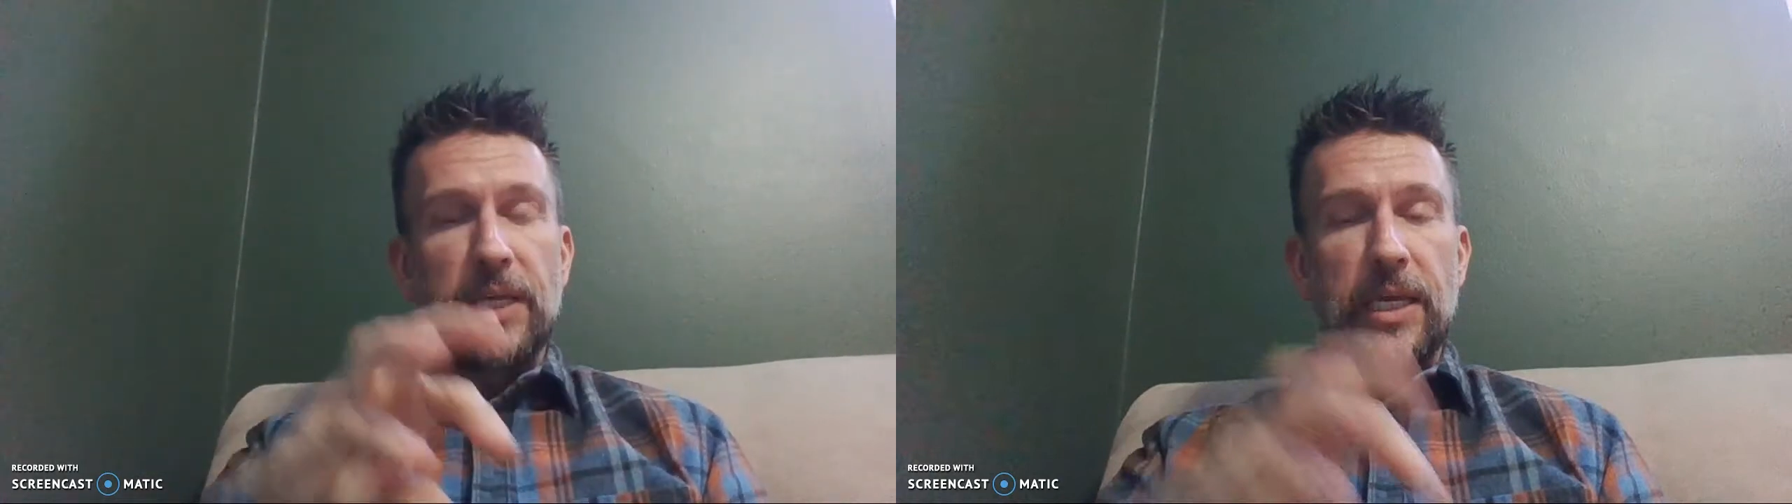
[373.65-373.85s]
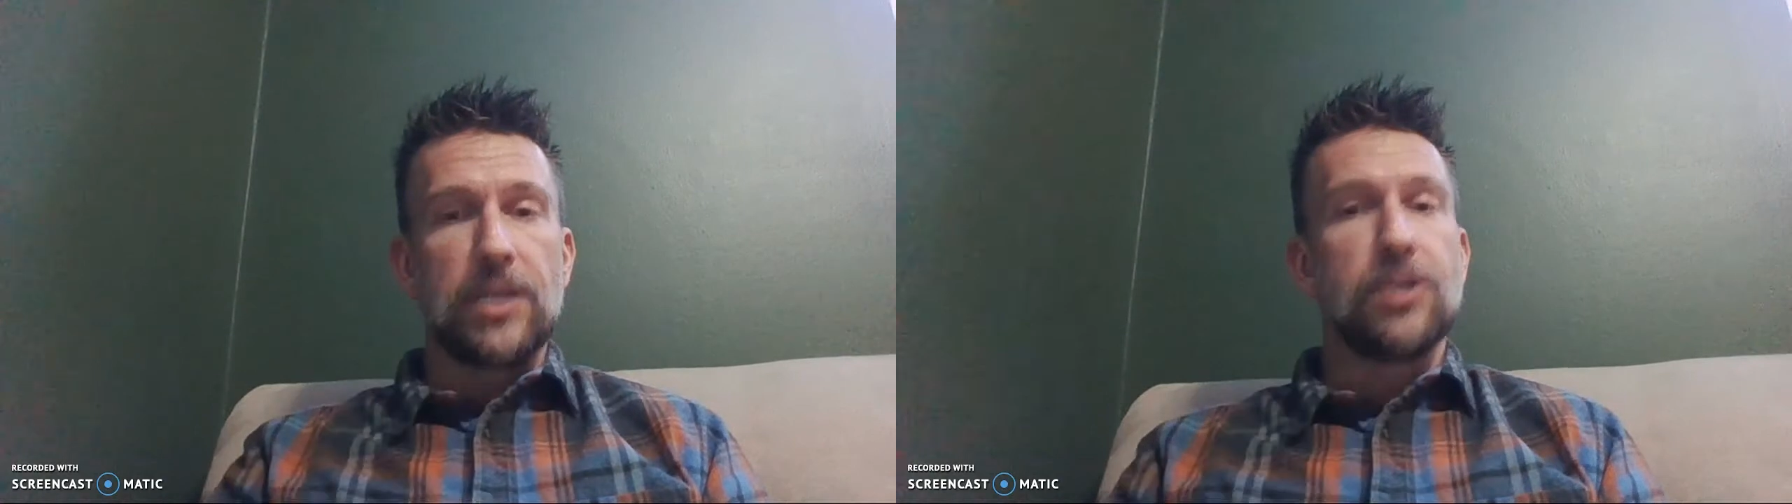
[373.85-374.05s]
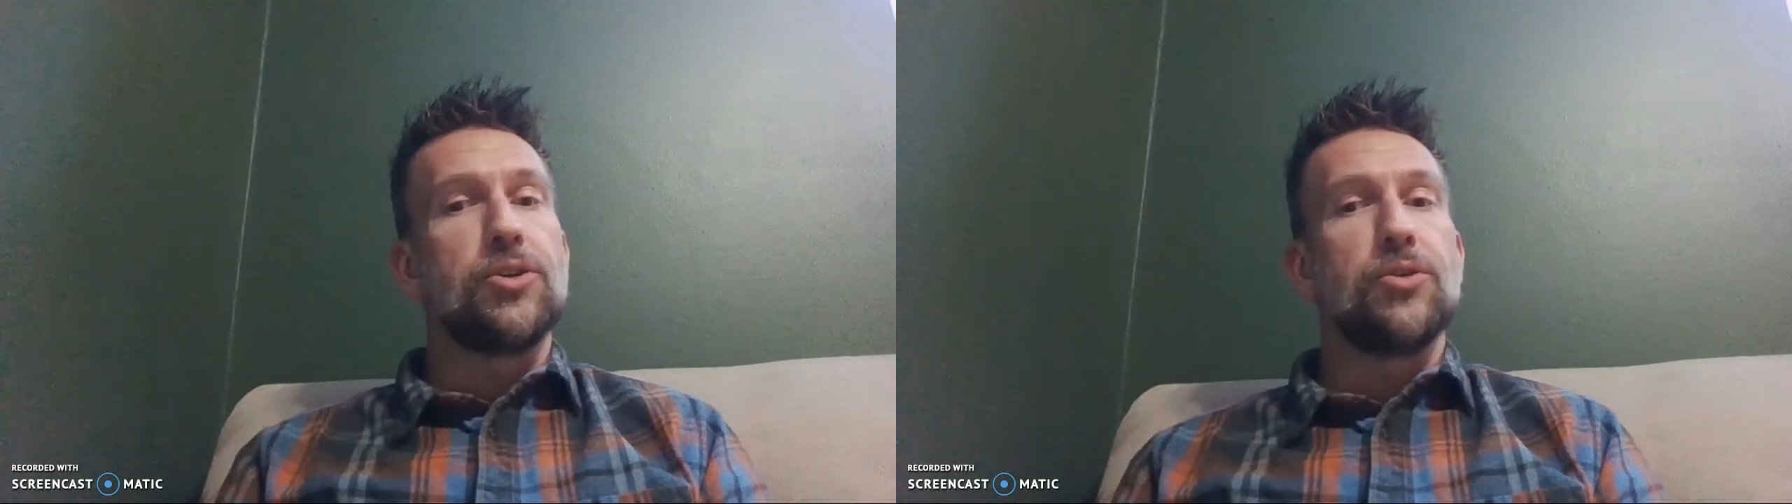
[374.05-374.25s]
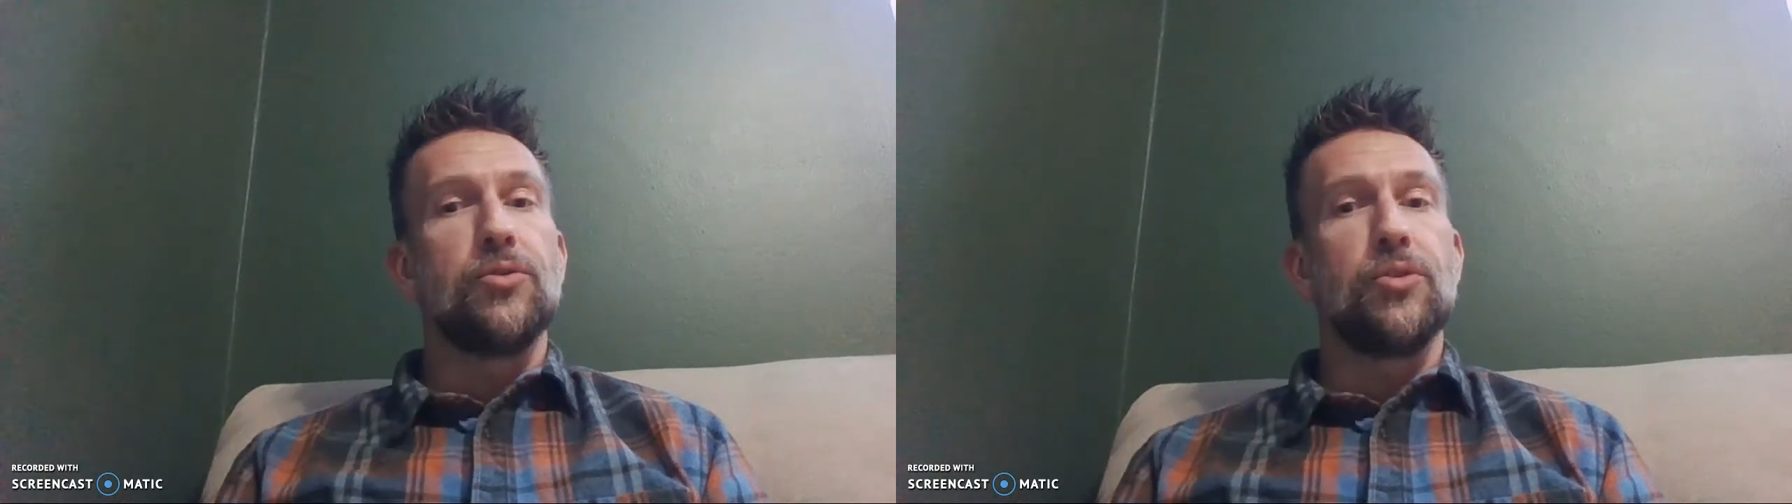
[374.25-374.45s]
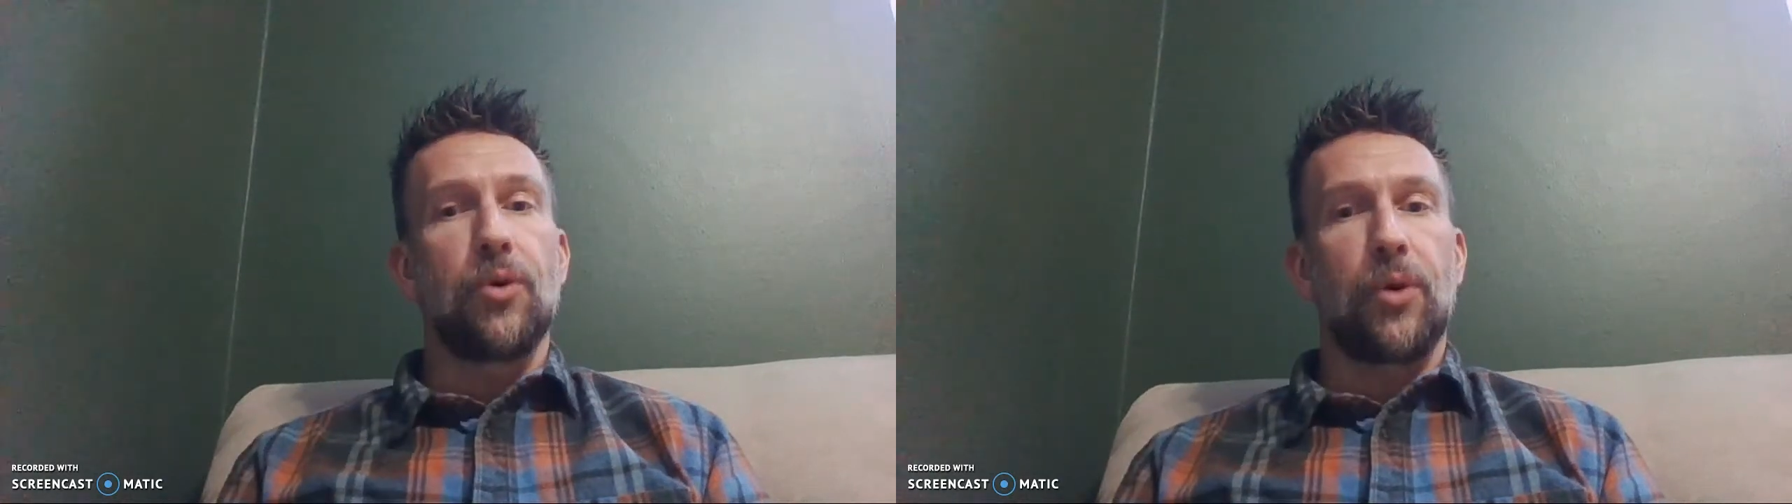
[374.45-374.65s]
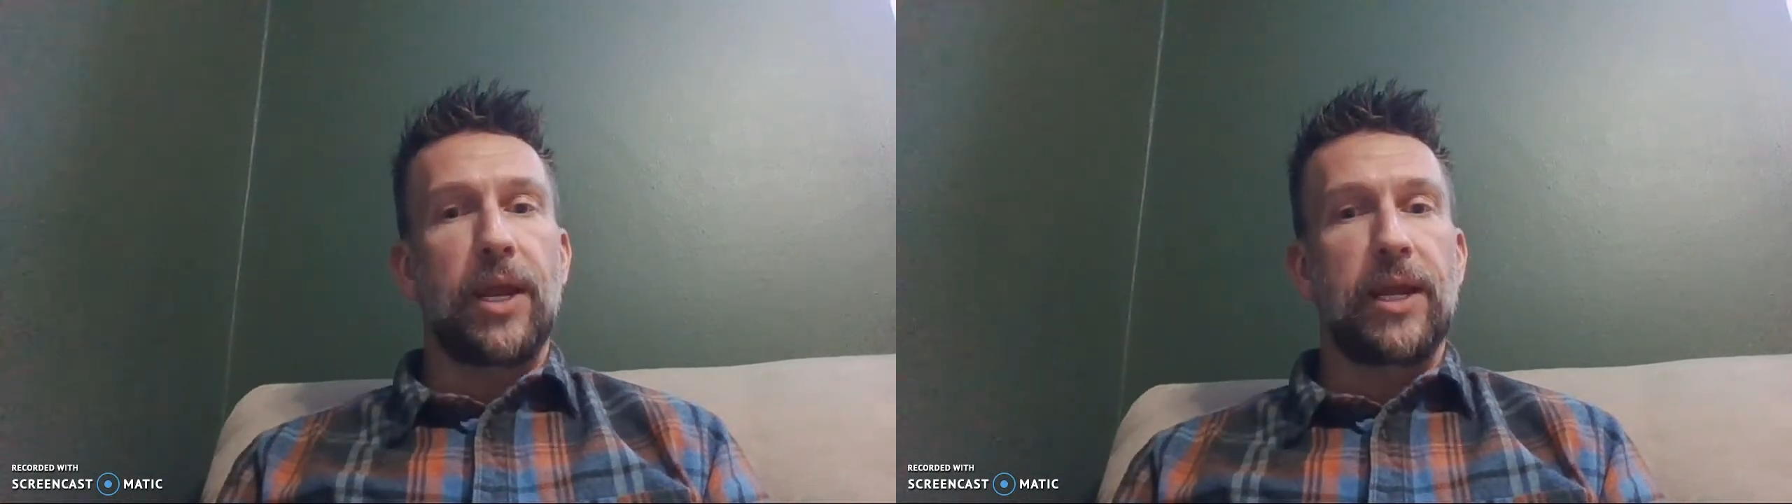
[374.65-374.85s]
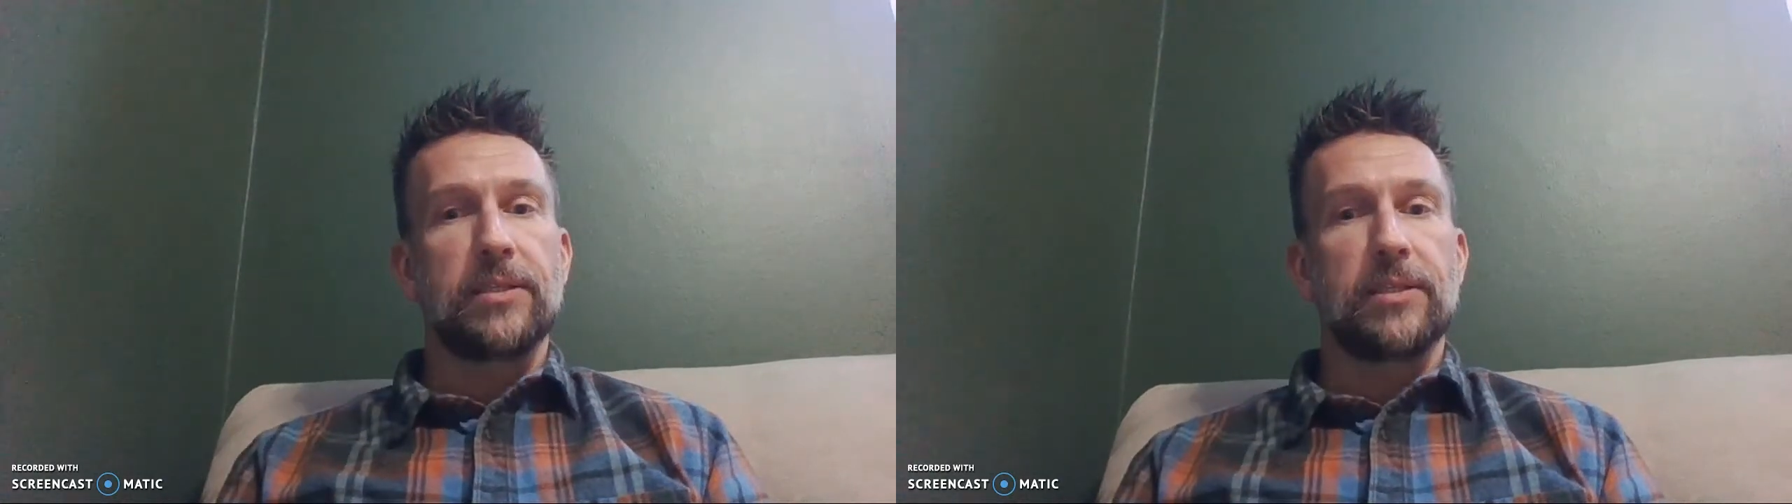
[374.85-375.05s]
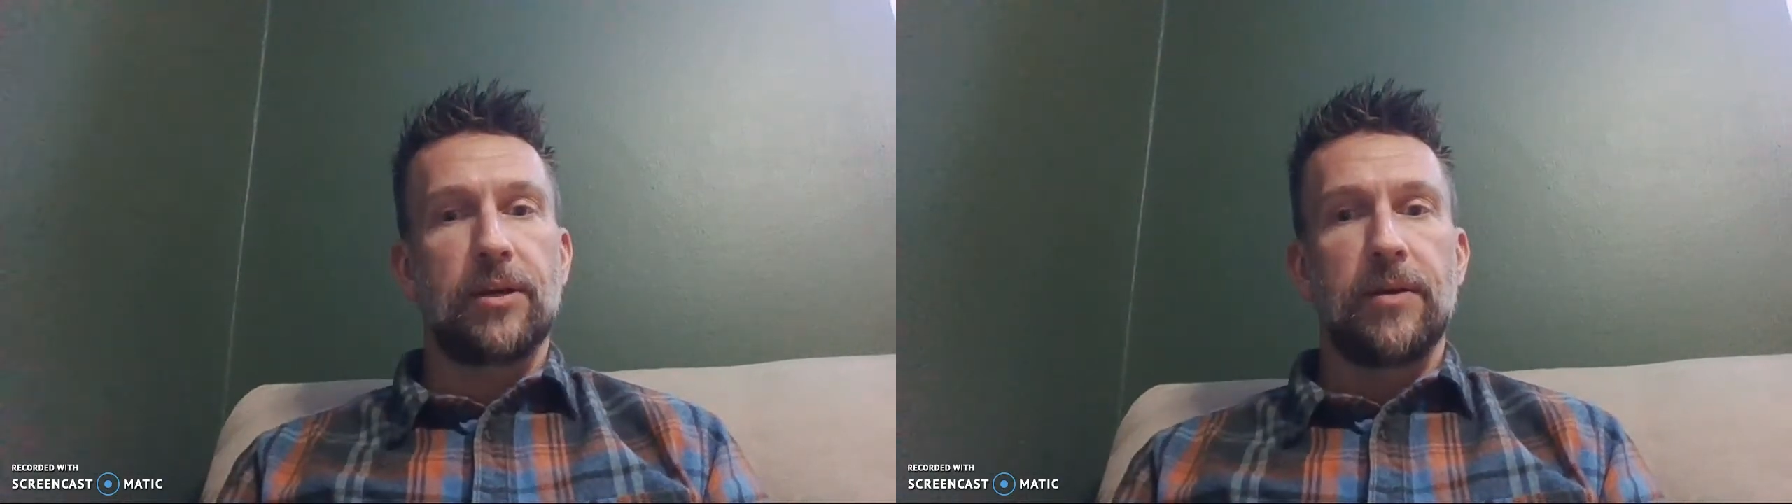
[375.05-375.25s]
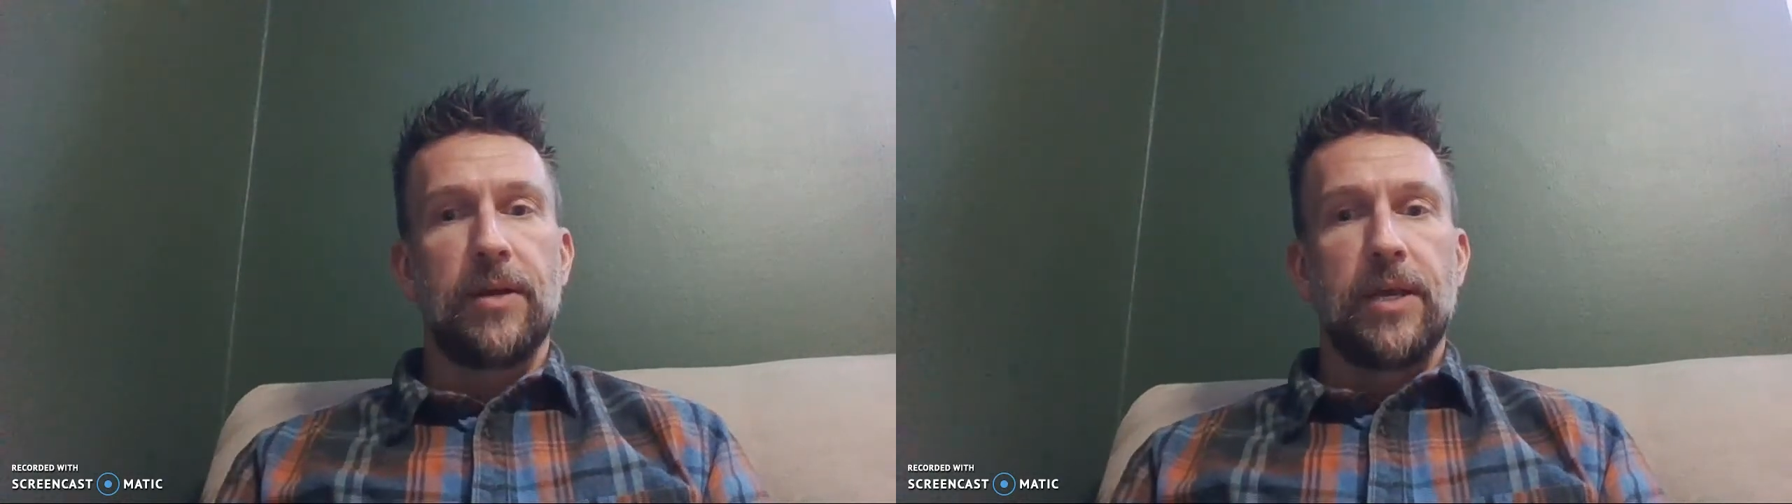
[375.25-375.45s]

into your answer.